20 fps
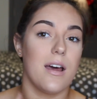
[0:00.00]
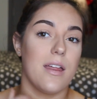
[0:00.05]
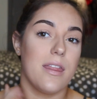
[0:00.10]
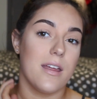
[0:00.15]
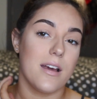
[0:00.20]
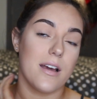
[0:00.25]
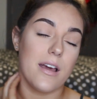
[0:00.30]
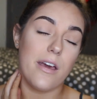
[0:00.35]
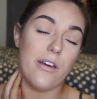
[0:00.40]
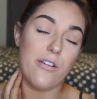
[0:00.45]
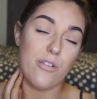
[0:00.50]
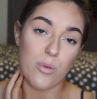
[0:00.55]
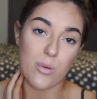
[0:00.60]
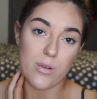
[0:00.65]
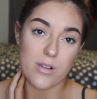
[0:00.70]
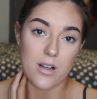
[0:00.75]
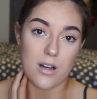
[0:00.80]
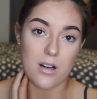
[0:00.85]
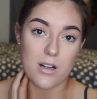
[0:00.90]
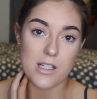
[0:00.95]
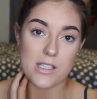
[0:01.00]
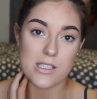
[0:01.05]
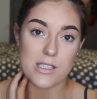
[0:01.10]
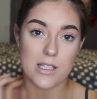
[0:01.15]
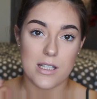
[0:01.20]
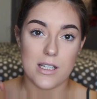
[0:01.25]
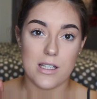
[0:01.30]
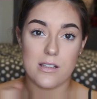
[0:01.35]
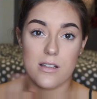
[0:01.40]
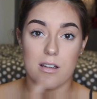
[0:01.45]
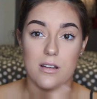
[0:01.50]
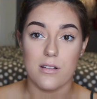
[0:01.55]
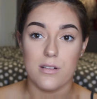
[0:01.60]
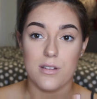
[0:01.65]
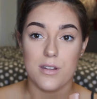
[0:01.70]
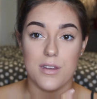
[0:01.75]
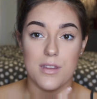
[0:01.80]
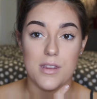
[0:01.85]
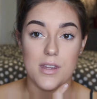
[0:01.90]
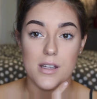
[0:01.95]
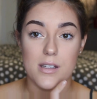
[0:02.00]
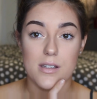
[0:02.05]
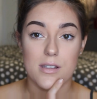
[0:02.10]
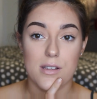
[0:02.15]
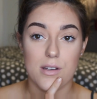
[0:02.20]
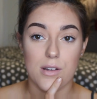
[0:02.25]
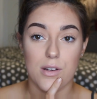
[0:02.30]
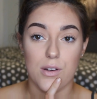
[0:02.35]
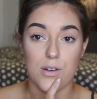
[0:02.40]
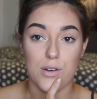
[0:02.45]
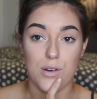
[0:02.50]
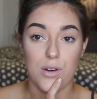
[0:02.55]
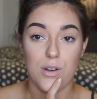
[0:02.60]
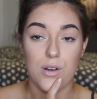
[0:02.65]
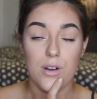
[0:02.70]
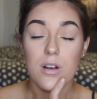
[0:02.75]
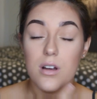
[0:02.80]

I think even with darker skin tones this could